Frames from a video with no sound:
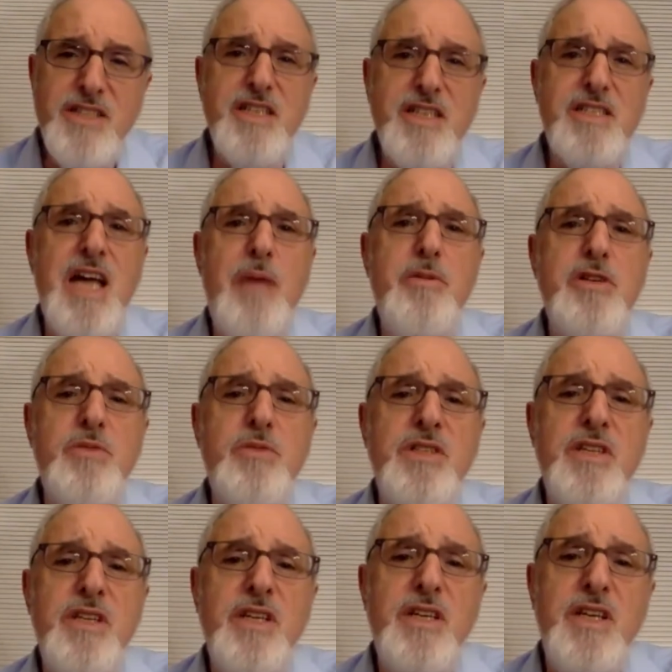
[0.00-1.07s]
establishment
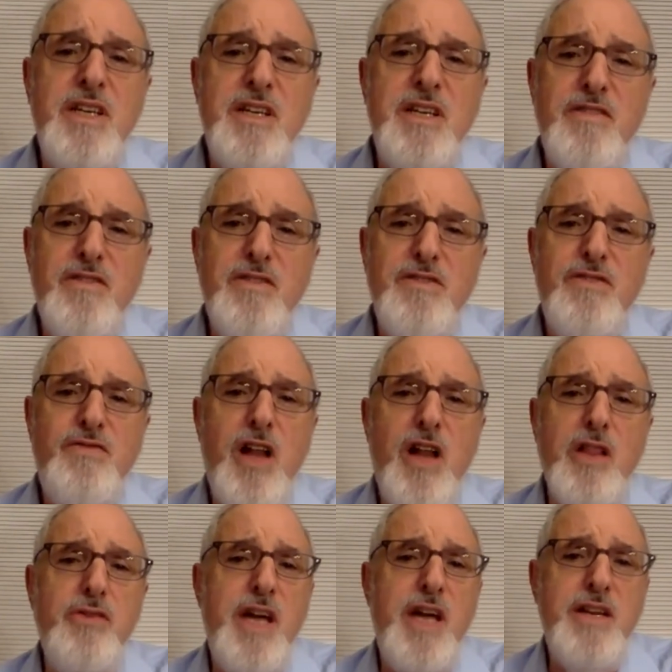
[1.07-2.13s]

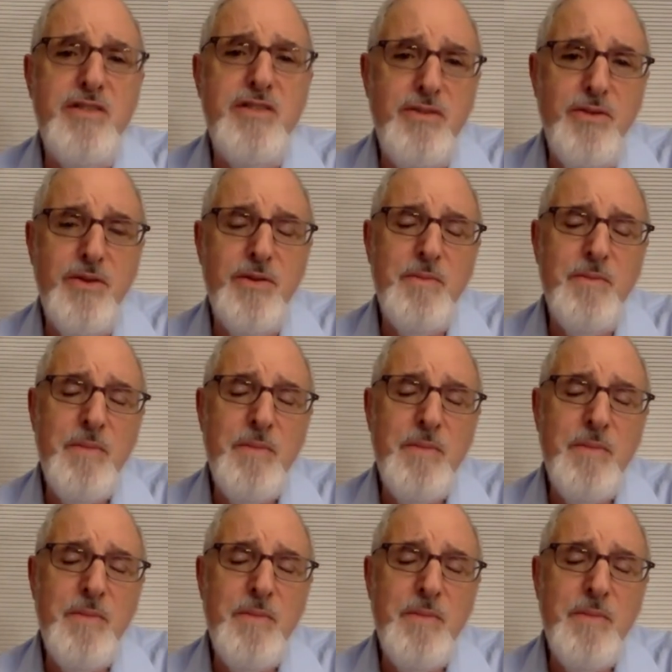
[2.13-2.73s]
followed that suit.